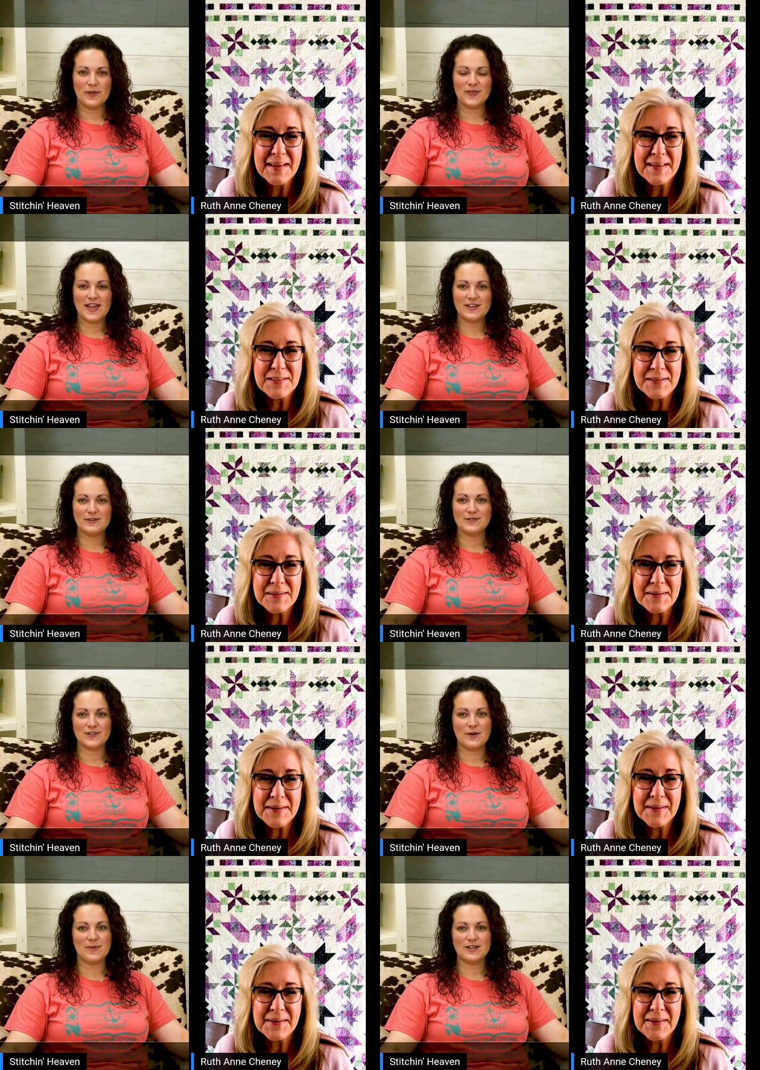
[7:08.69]
Speaker 1: well, thank you
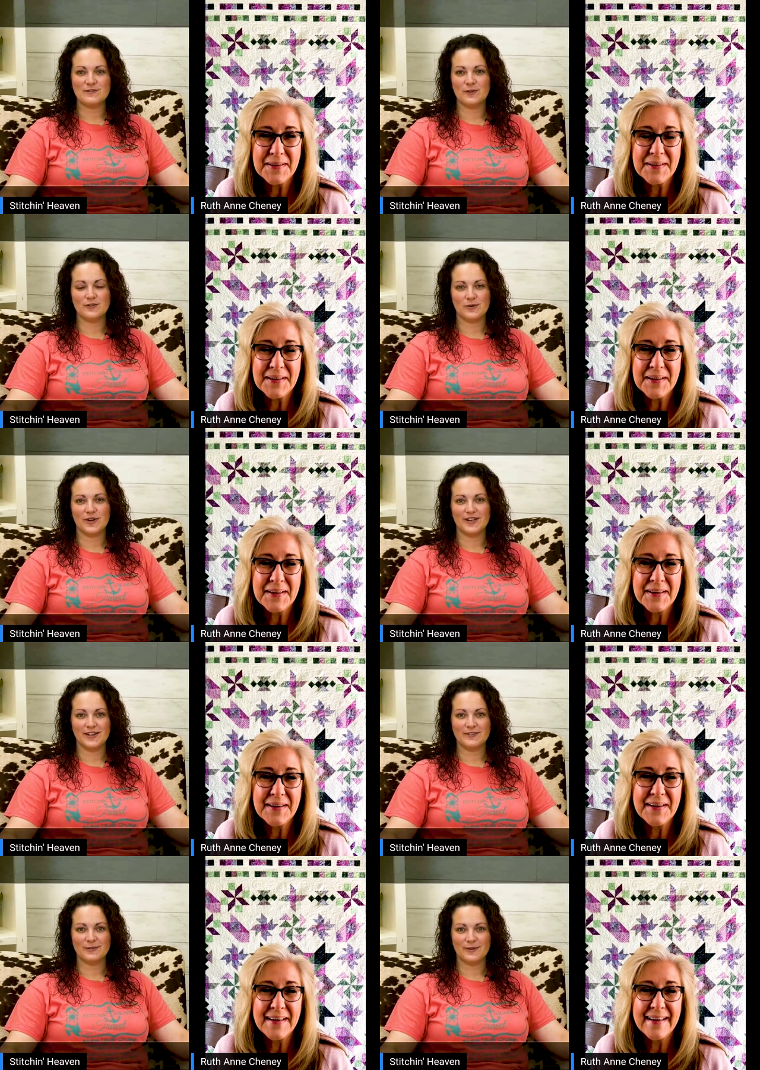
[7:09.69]
so much for joining
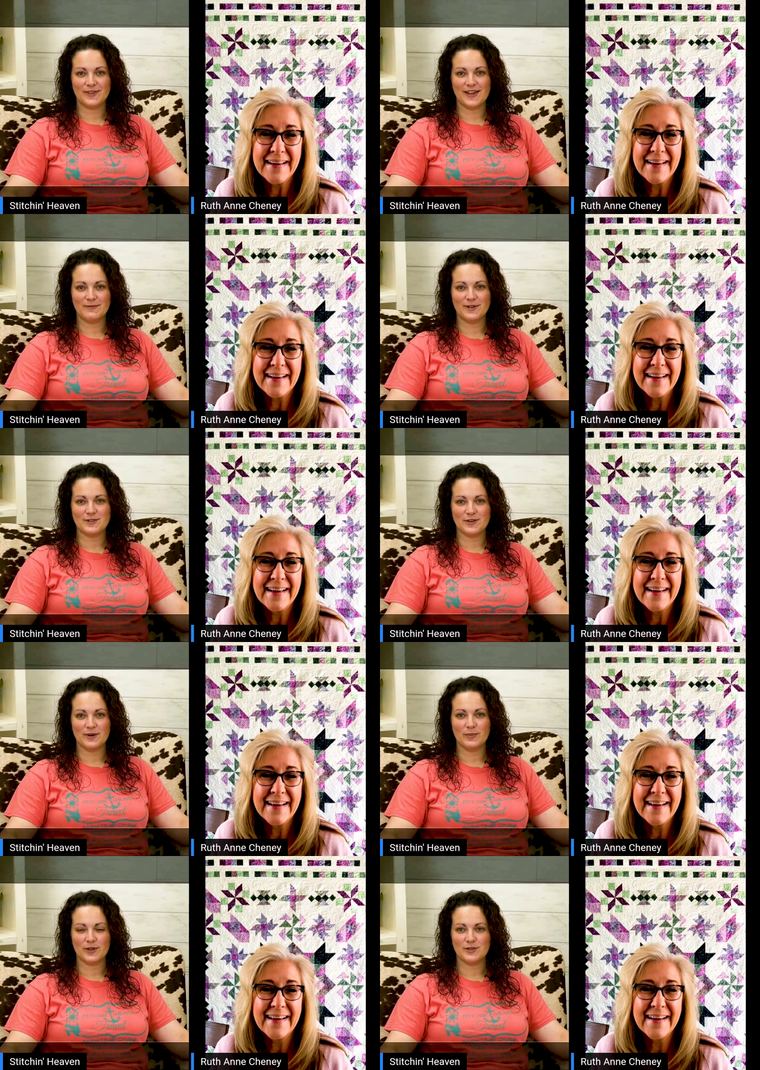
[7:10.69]
us, Ruth Anne. We sure
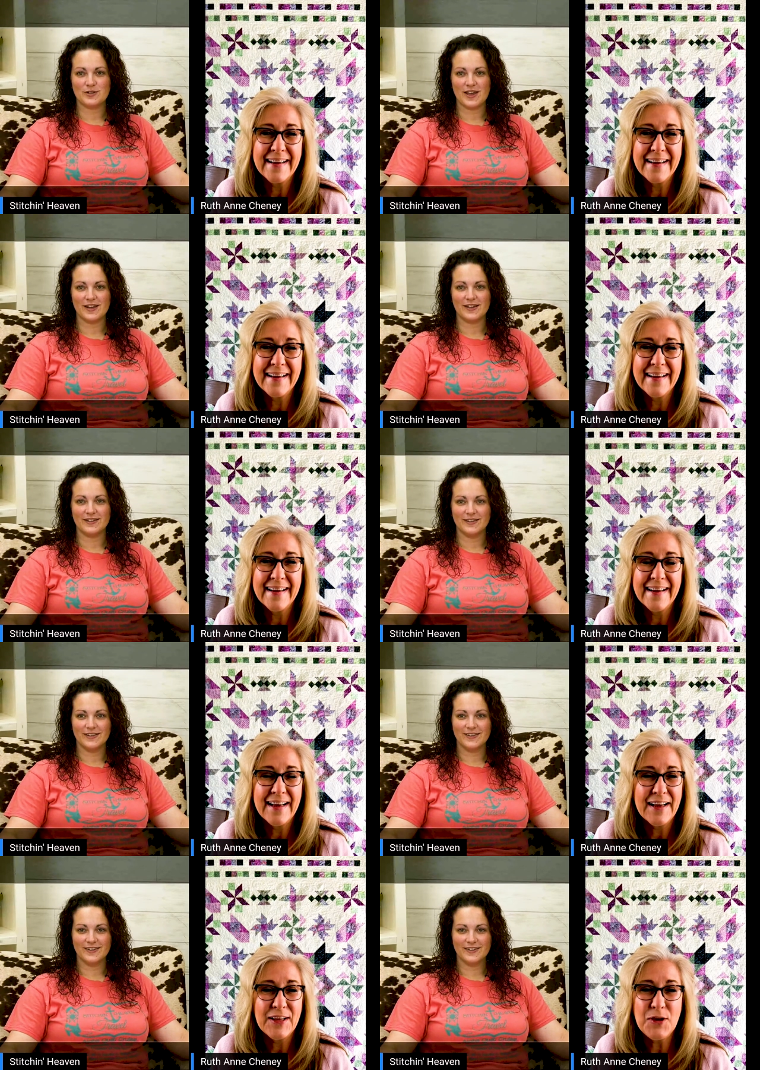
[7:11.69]
appreciate it.
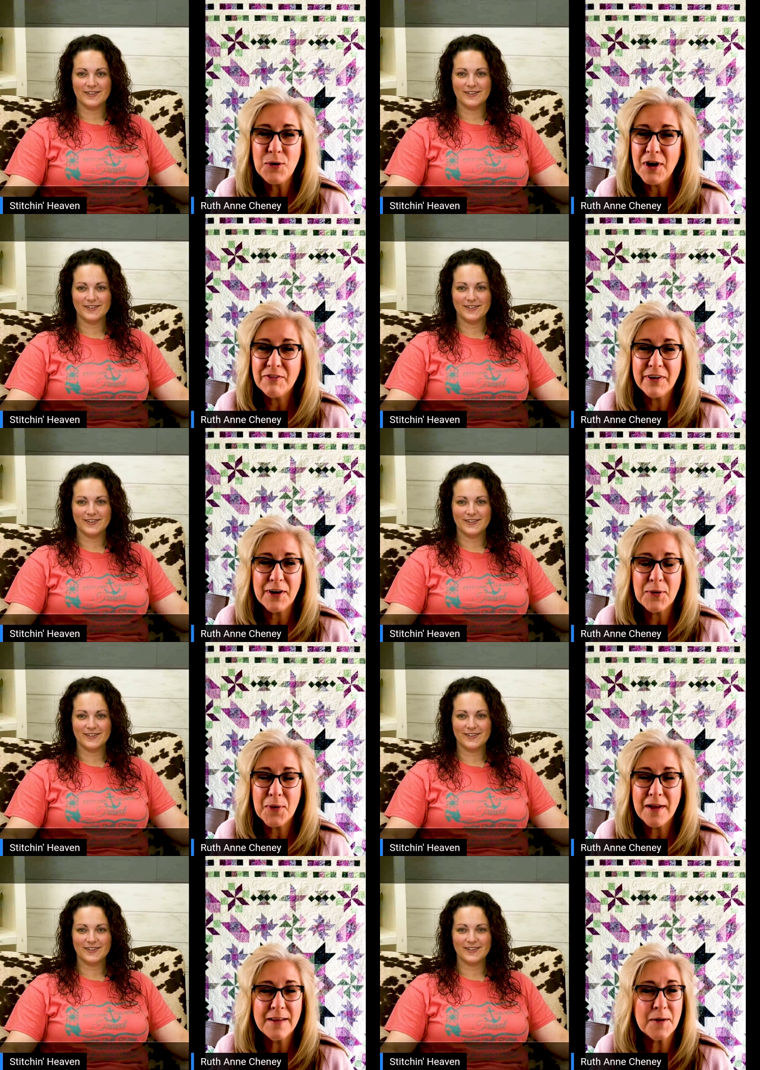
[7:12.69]
Speaker 2: You are very
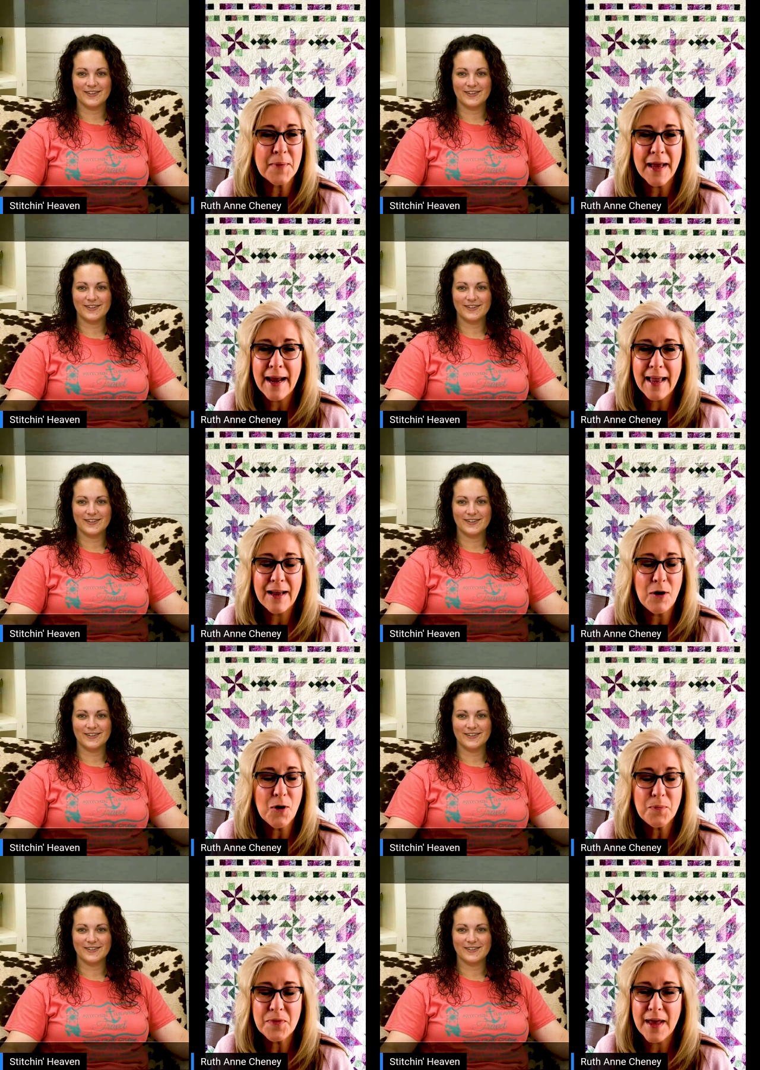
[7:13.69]
welcome, and I
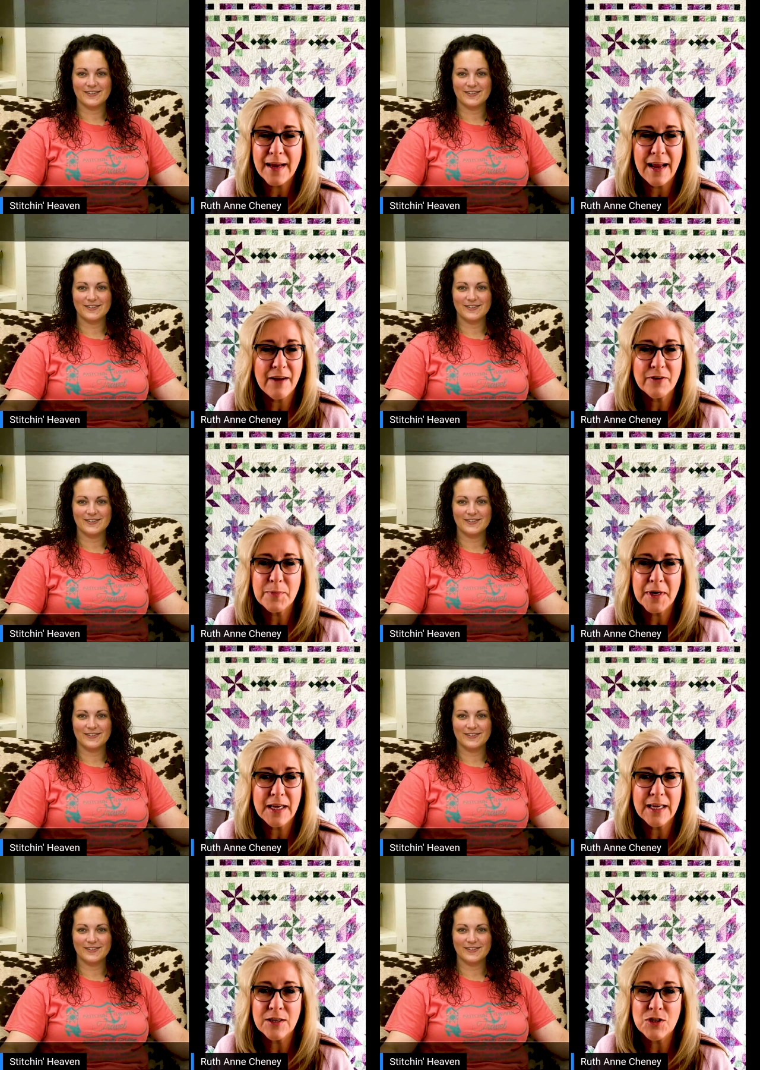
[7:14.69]
hope that
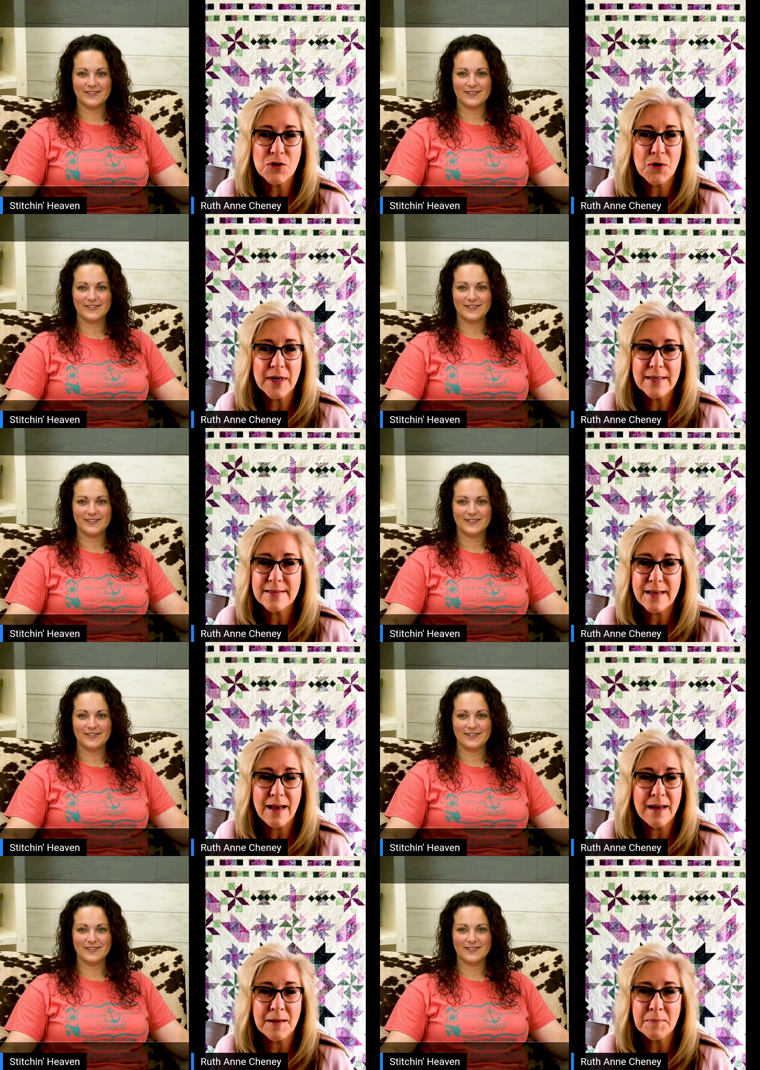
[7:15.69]
everybody enjoys
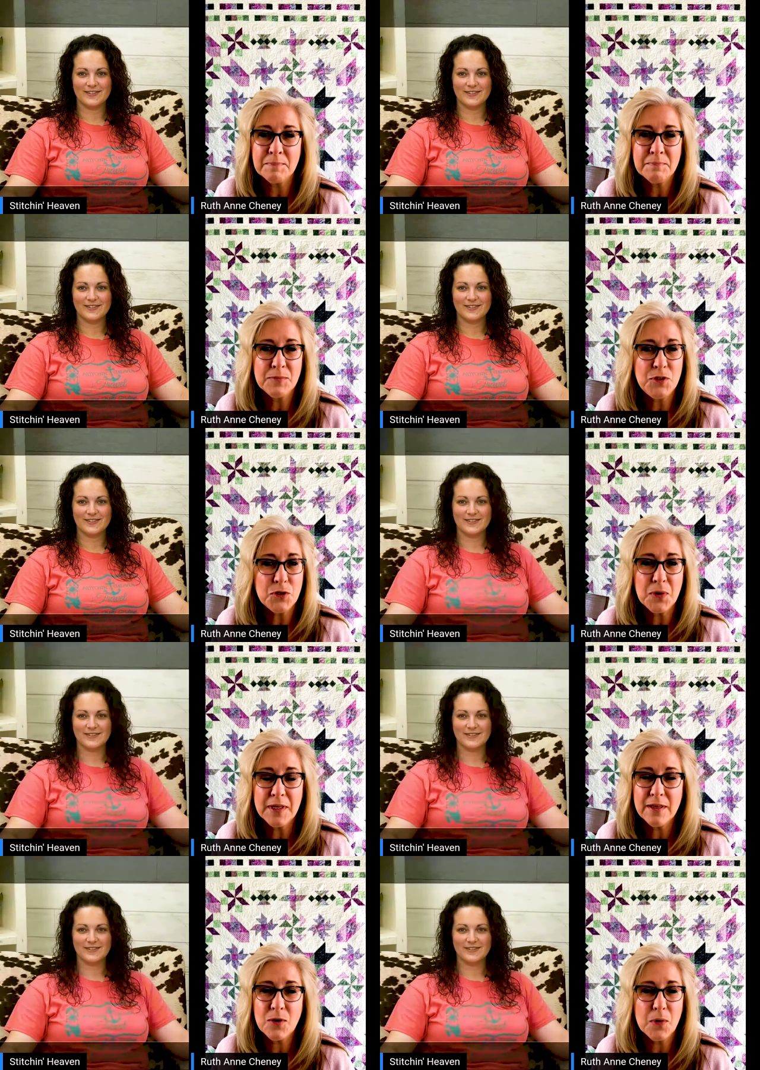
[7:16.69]

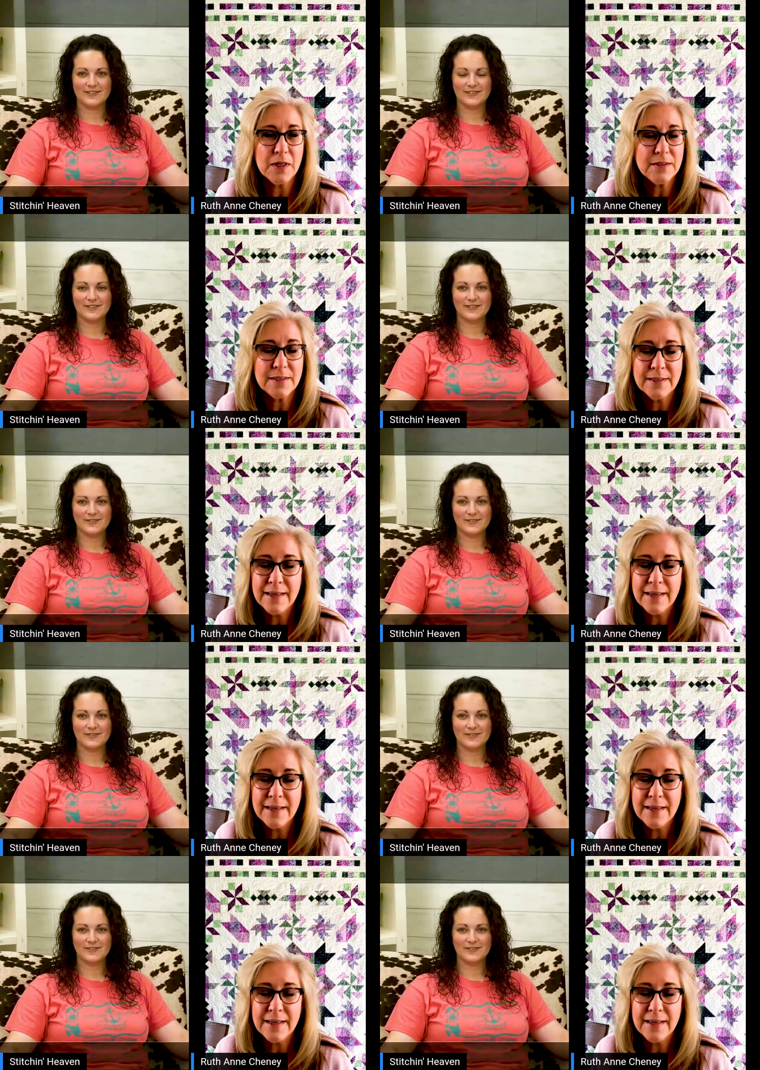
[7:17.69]
doing the quilt.